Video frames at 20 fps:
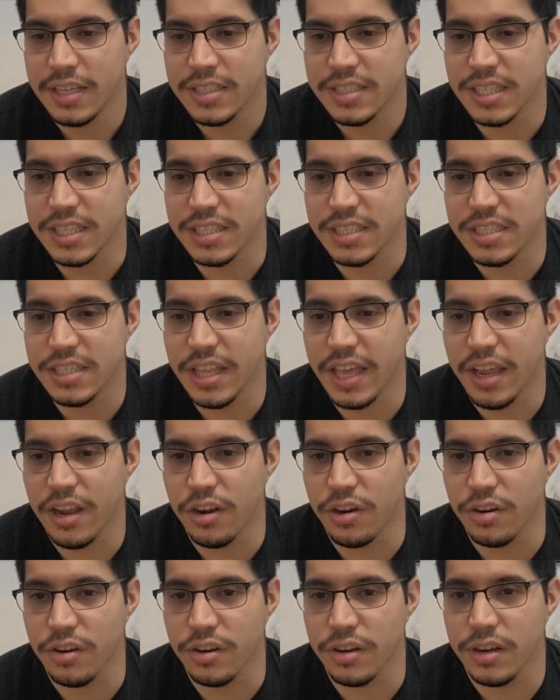since
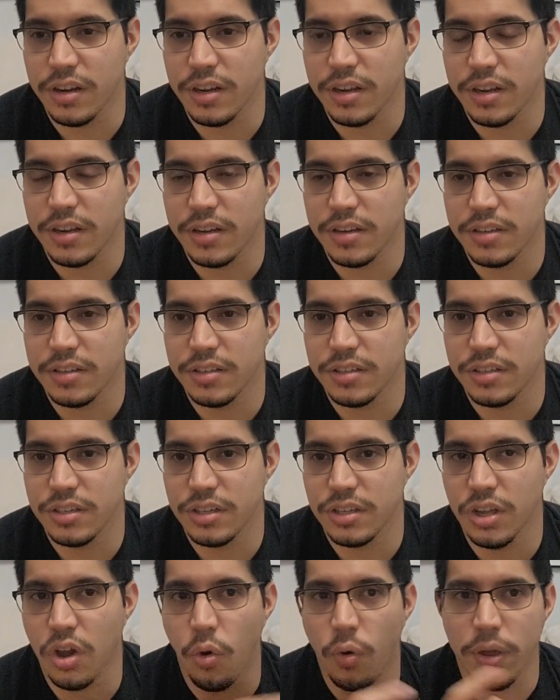they're
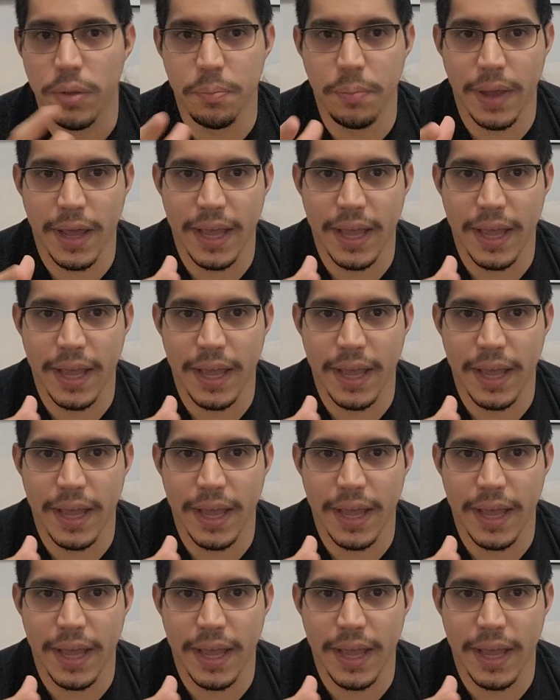going